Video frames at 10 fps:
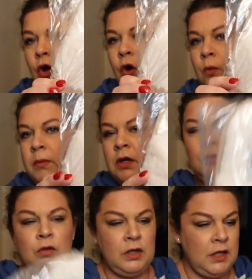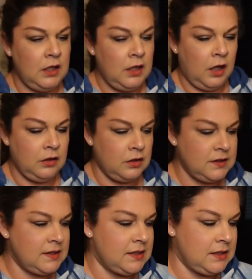oatmeal looking color
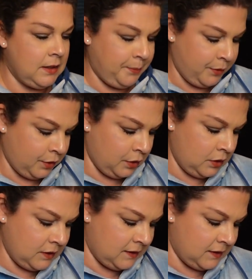slippers.